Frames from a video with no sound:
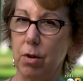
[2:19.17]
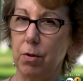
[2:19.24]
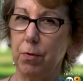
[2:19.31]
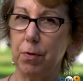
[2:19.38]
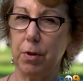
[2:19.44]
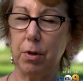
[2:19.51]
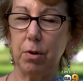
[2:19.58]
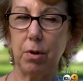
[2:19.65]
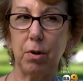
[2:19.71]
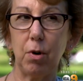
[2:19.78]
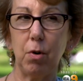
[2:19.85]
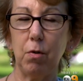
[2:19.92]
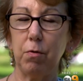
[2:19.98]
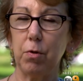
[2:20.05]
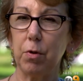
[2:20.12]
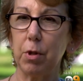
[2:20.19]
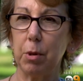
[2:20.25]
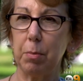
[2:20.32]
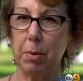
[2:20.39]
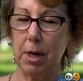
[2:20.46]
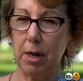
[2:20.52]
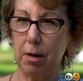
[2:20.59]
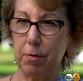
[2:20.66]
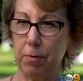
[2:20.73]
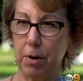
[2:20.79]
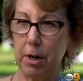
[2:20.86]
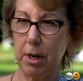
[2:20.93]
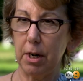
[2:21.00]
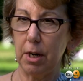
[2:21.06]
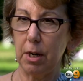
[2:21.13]
You figure over the Black
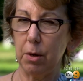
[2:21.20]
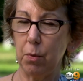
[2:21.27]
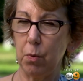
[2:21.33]
Friday